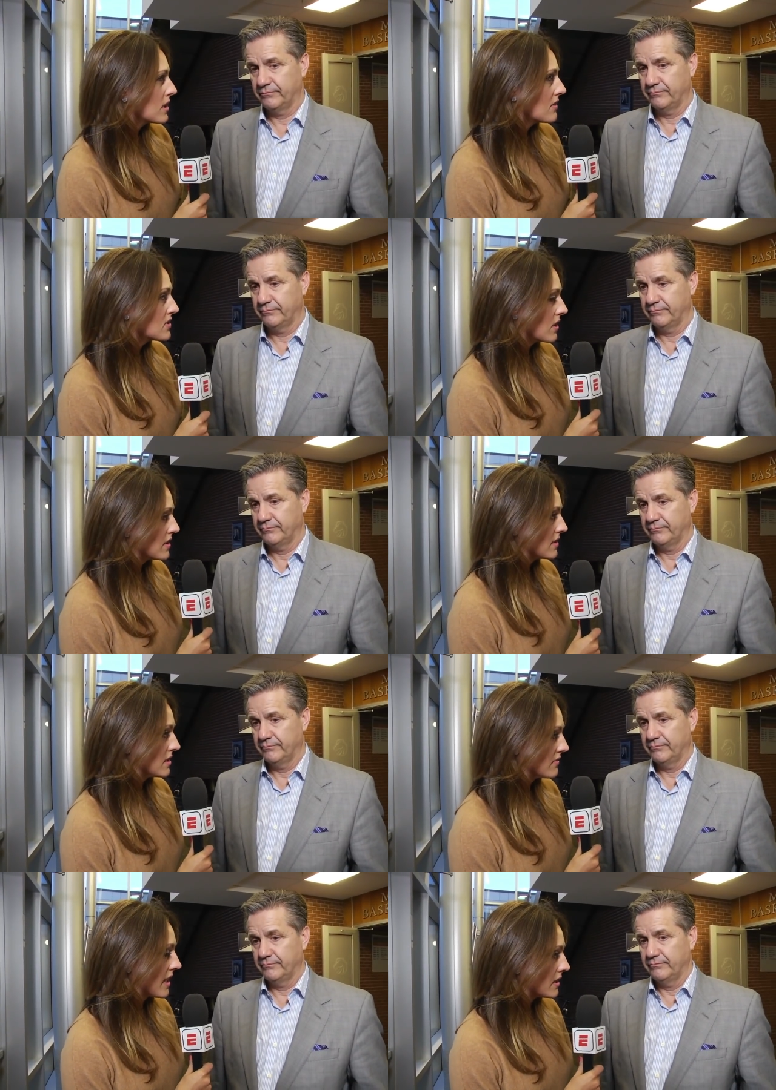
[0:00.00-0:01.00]
Speaker 1: they've started to
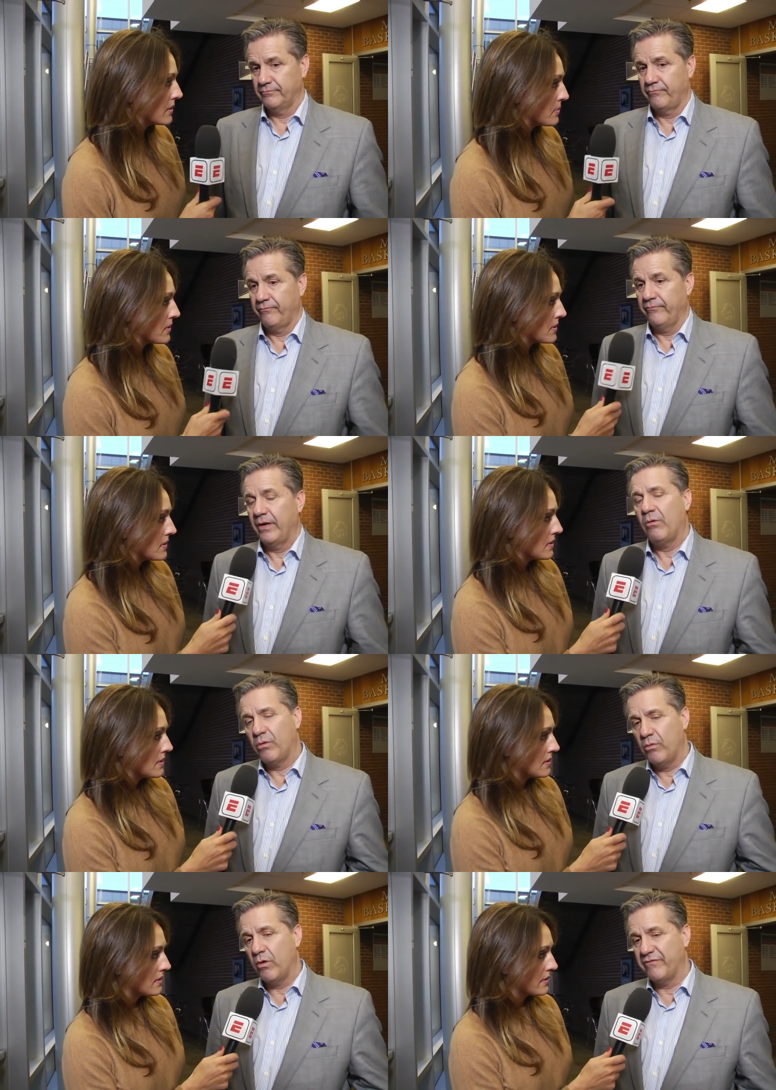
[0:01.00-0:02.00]
develop?
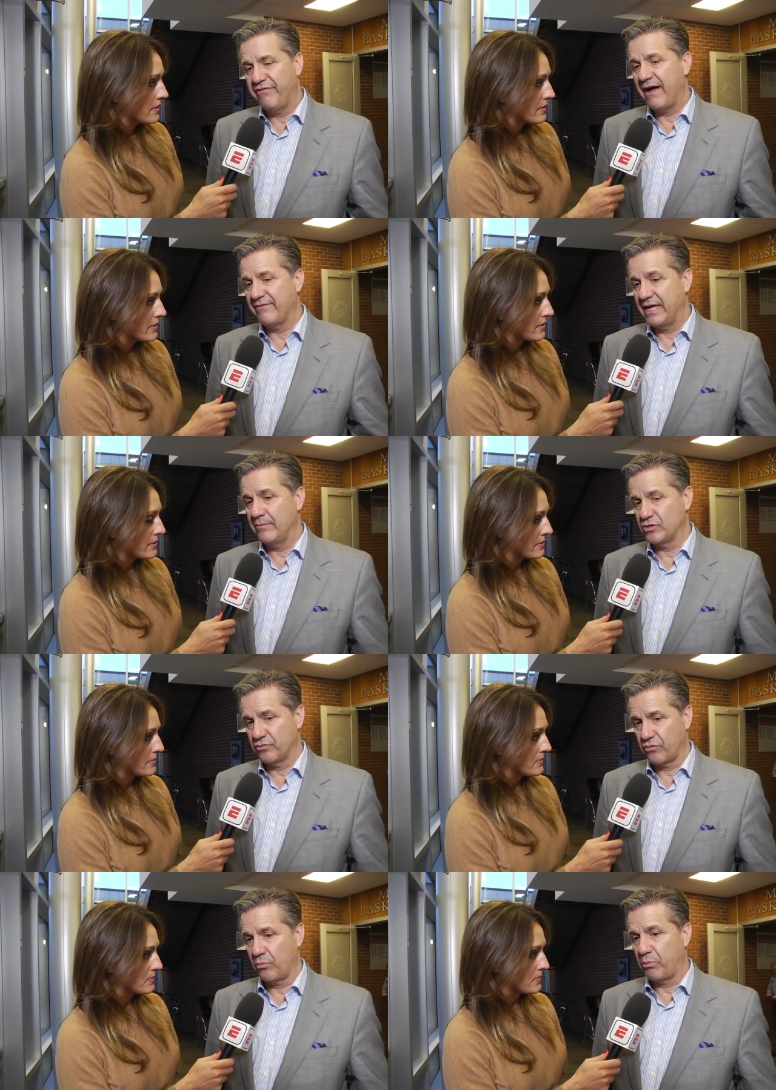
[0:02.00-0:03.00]
Speaker 2: Well, we won 5 games
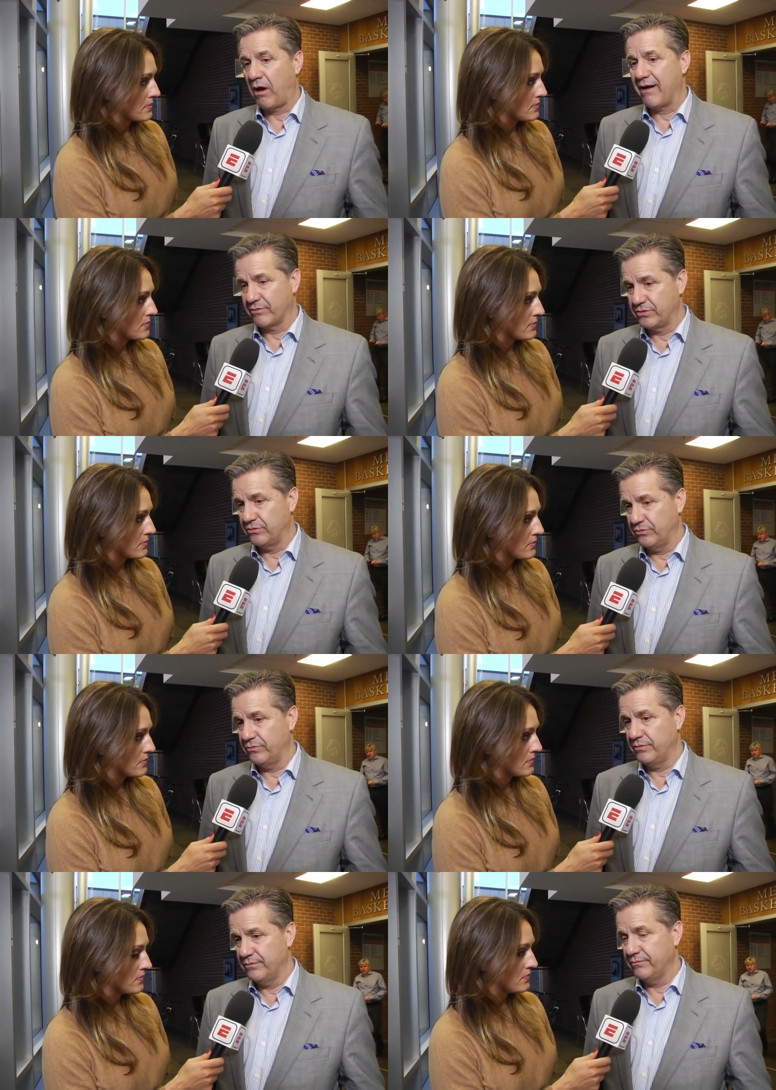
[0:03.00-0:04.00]
in a row prior
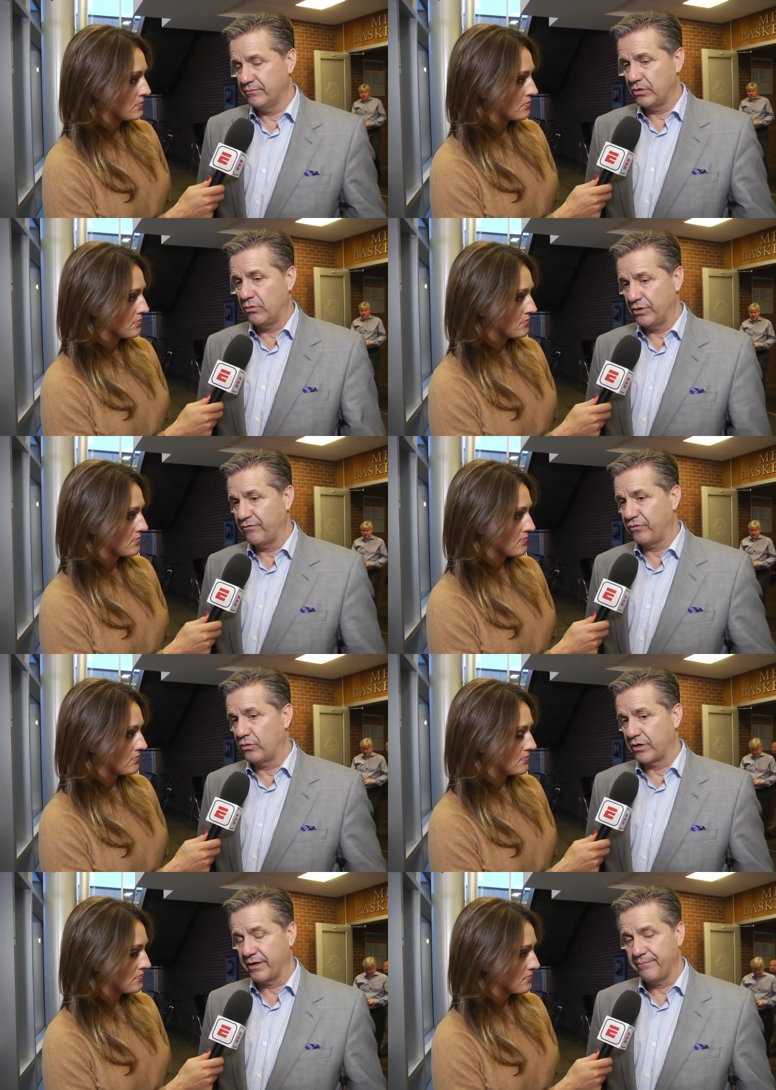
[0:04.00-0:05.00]
to going to
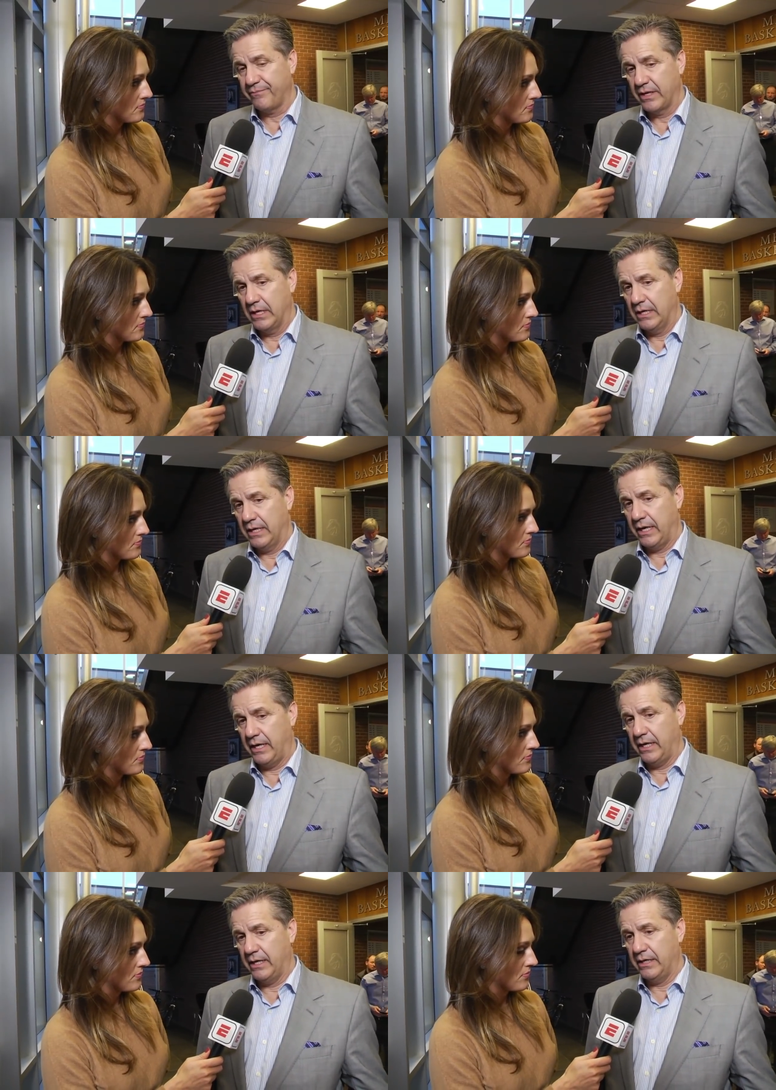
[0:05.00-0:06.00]
Florida,
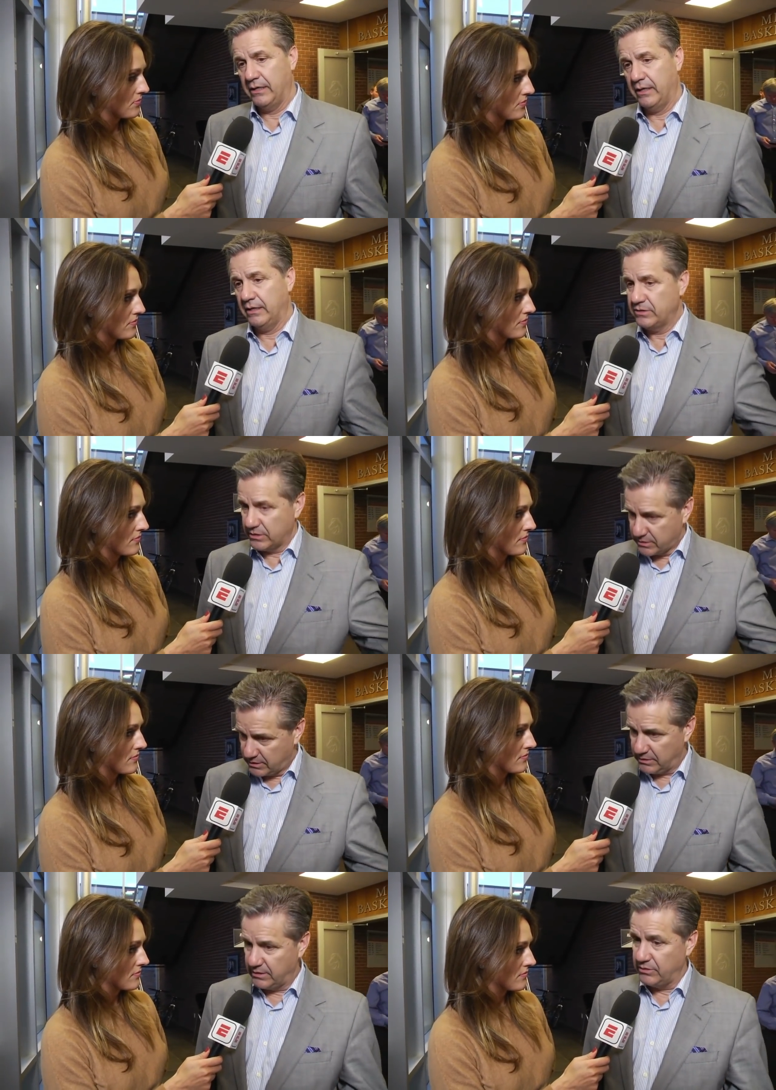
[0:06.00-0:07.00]
and it just
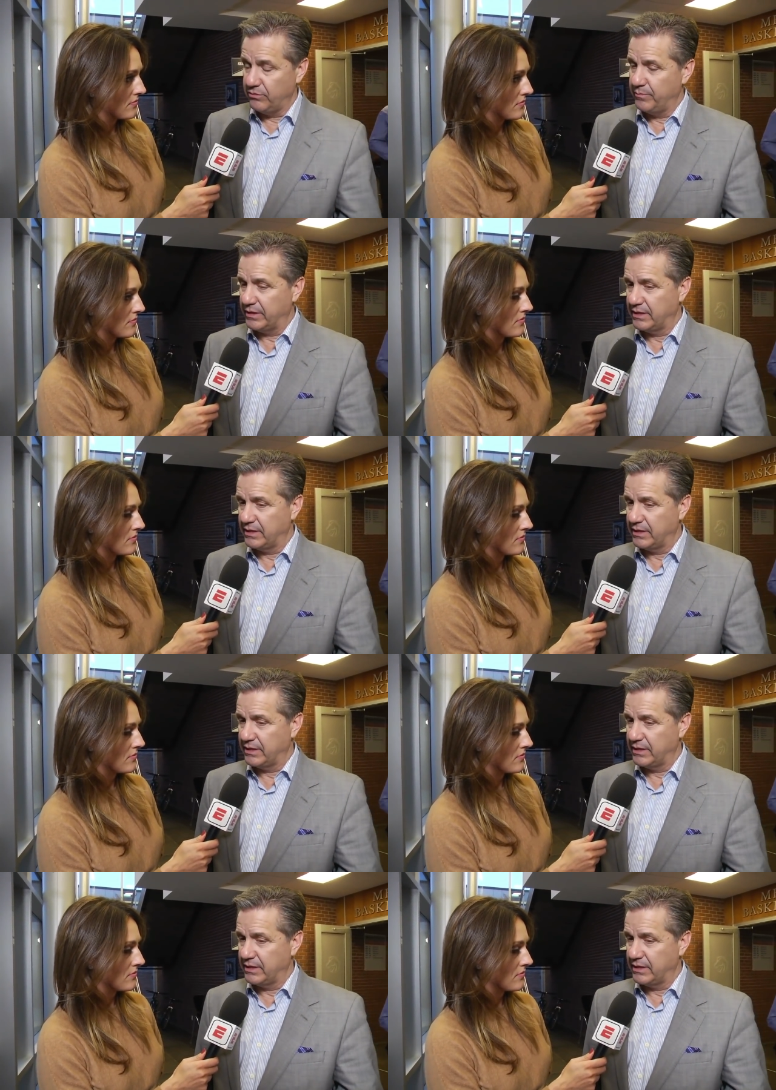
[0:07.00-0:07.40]
continued. But